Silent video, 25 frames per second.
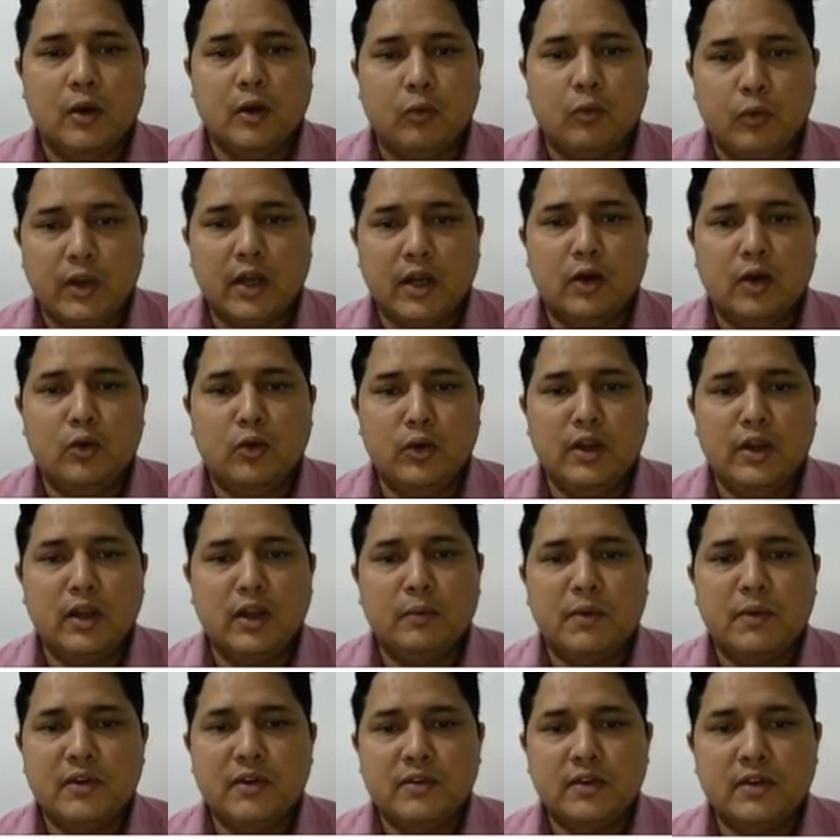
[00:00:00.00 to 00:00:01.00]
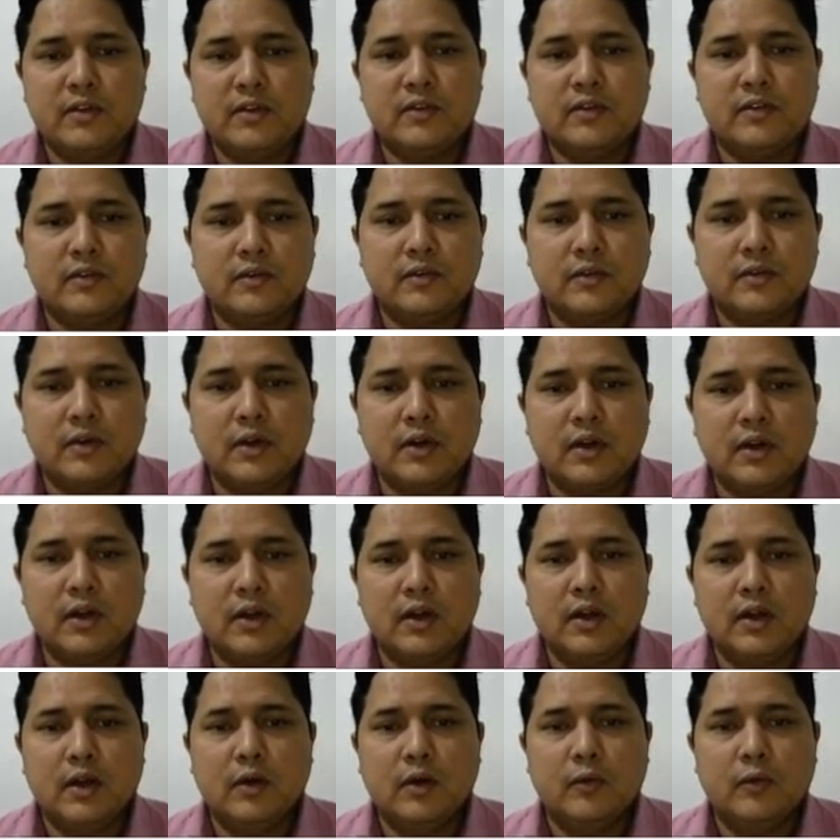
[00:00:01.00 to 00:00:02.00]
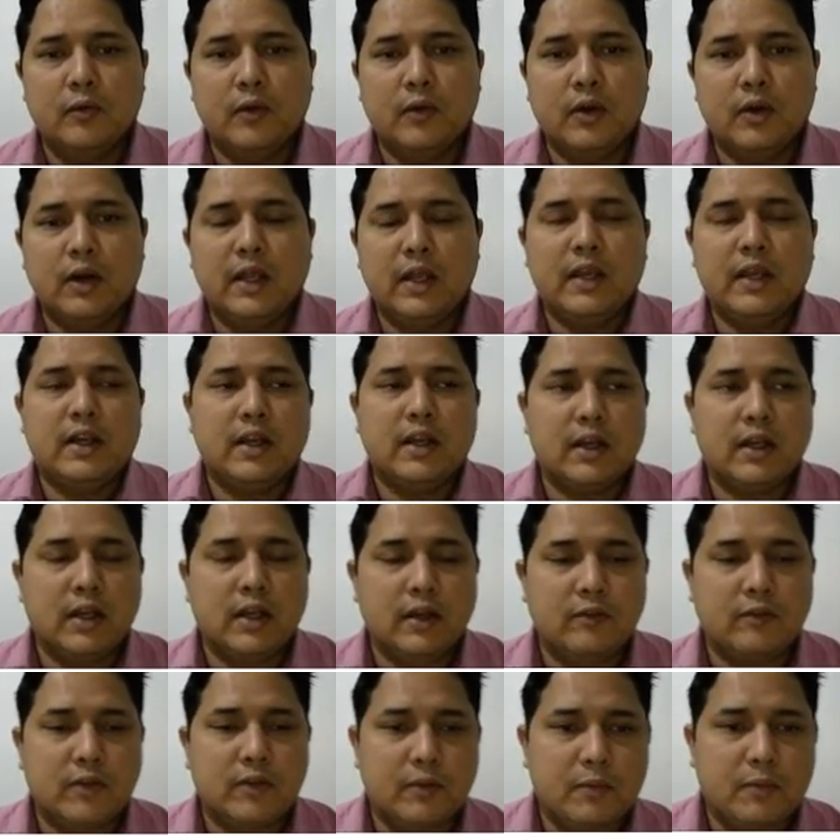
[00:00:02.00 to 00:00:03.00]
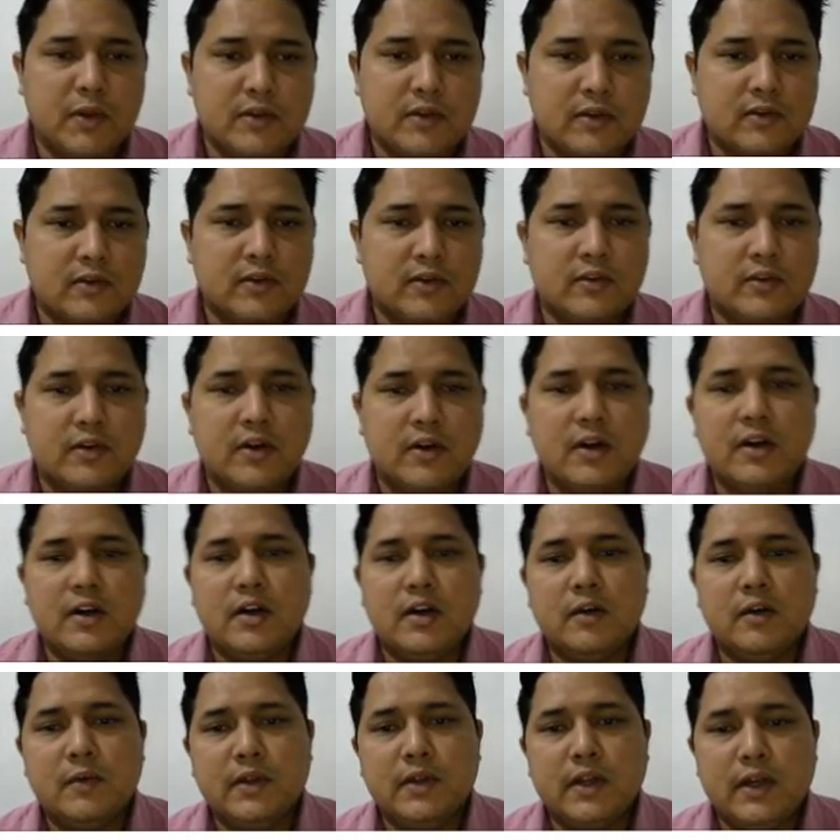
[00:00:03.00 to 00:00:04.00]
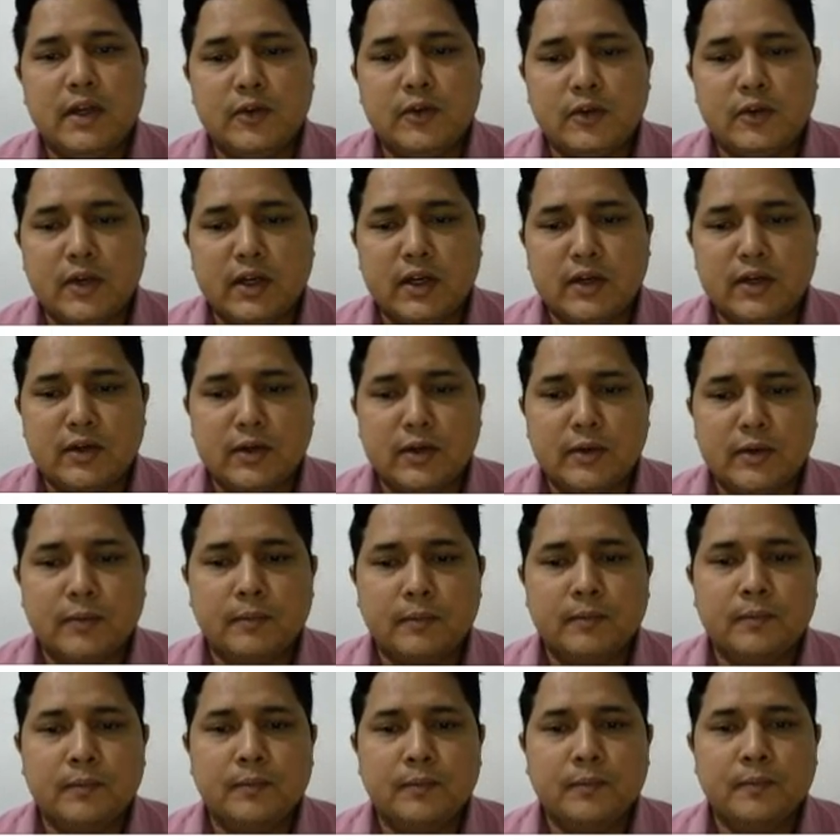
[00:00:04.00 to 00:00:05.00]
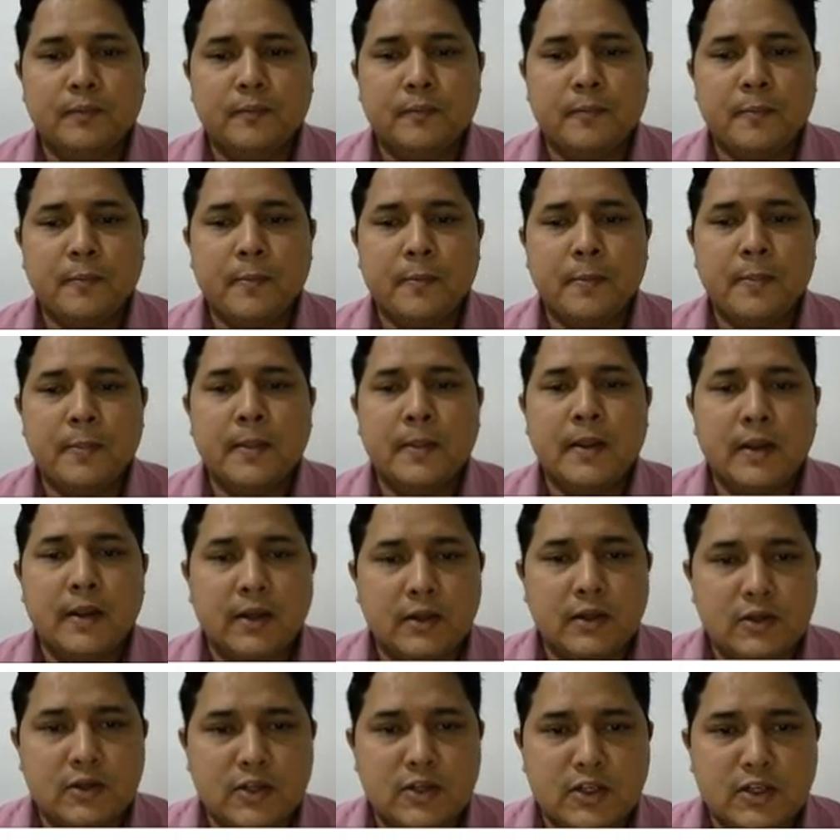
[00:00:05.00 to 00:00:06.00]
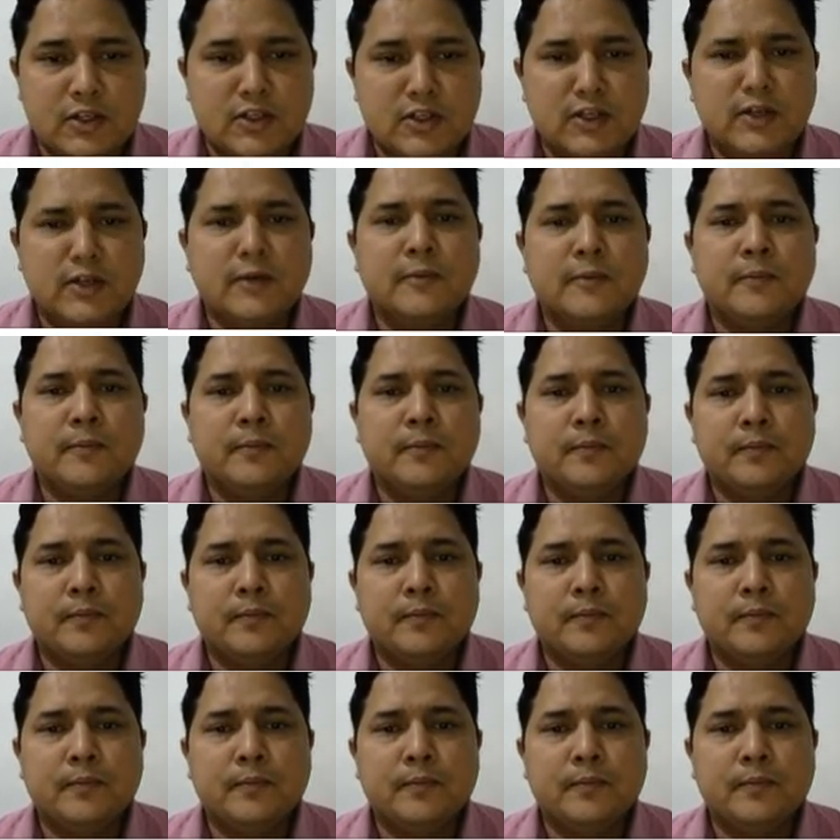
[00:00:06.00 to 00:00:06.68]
We are doing a business, like if the business is related with the education, teaching,